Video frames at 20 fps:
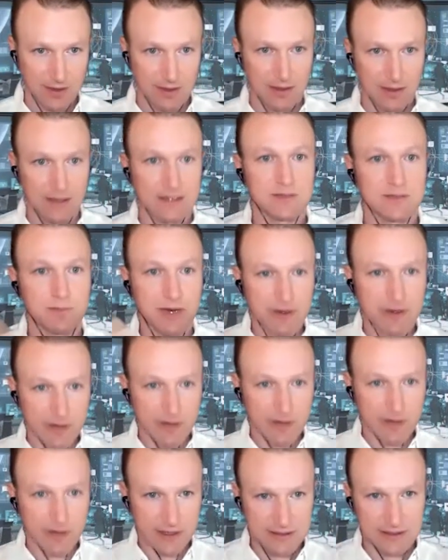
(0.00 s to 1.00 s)

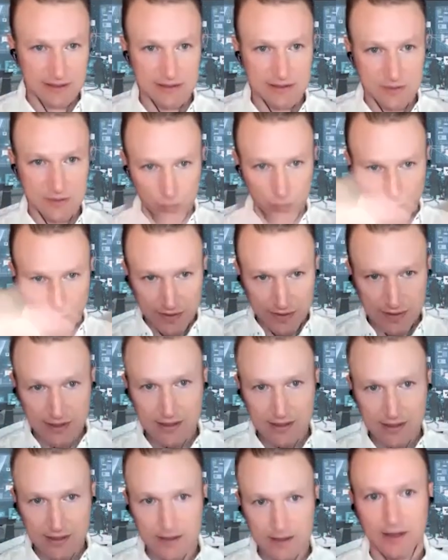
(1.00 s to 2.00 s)
experiences
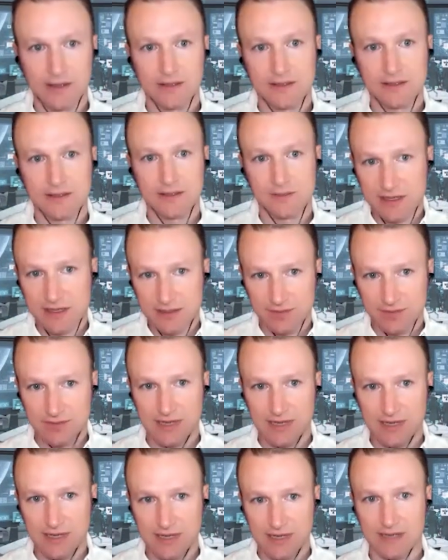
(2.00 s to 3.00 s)
within a space of
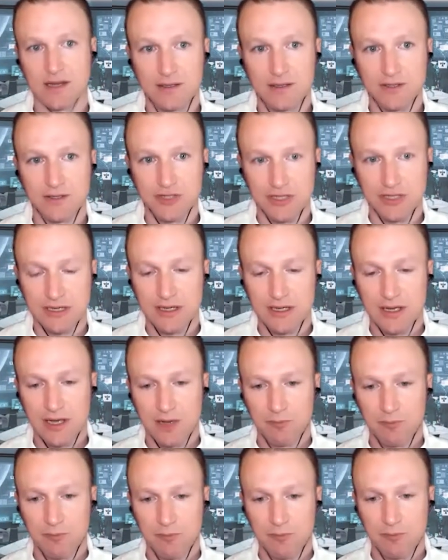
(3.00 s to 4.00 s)
technology,
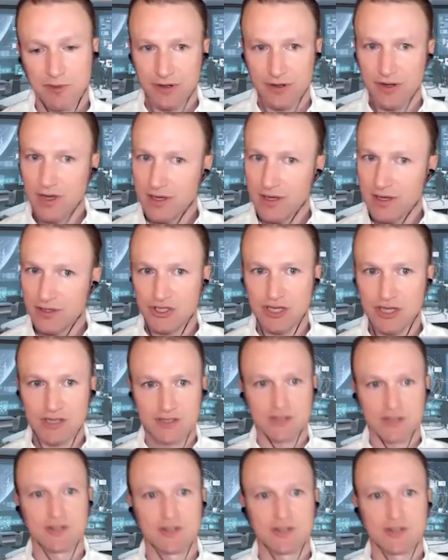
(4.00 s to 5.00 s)
but that are not
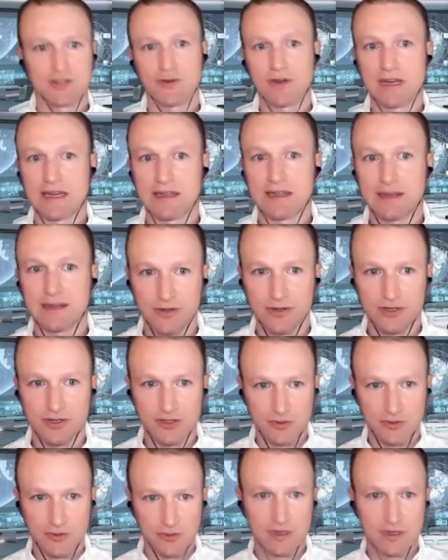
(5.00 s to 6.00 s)
just screen, that are
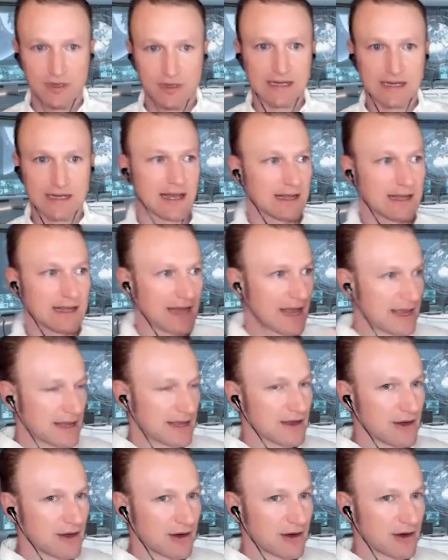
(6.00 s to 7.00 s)
screen and
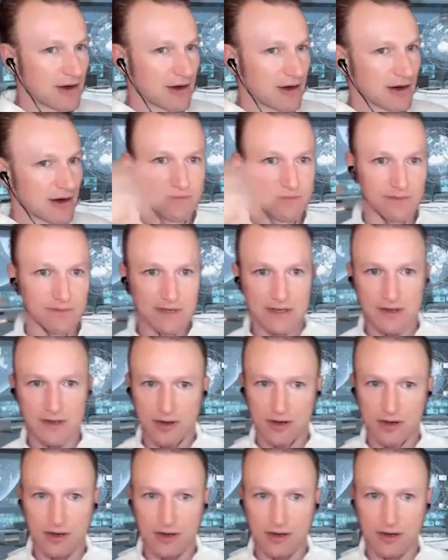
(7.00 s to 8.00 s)
AR and
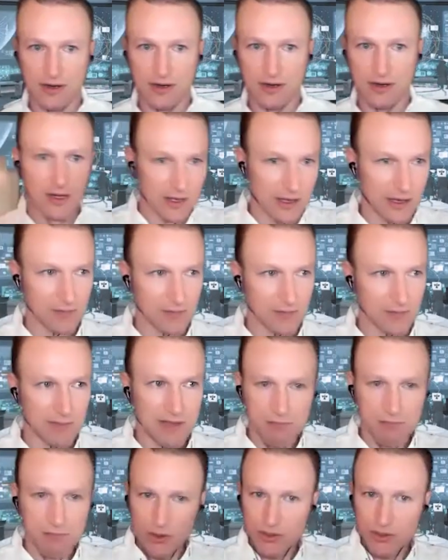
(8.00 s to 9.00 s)
VR, um,
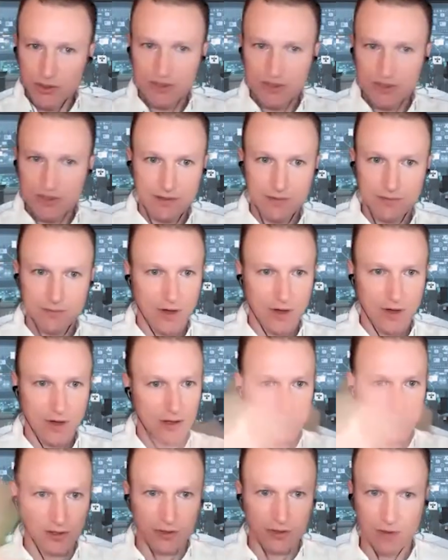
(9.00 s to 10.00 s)
immersive,
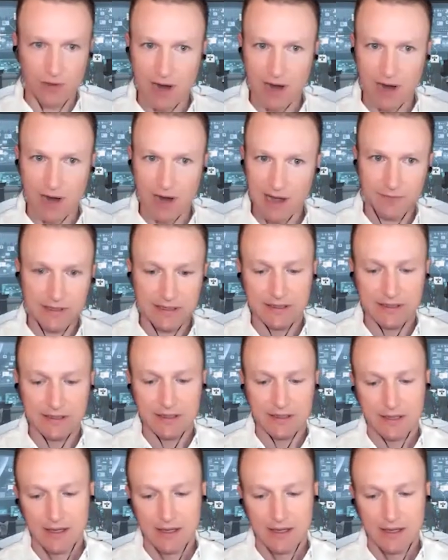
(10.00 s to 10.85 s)
holographic.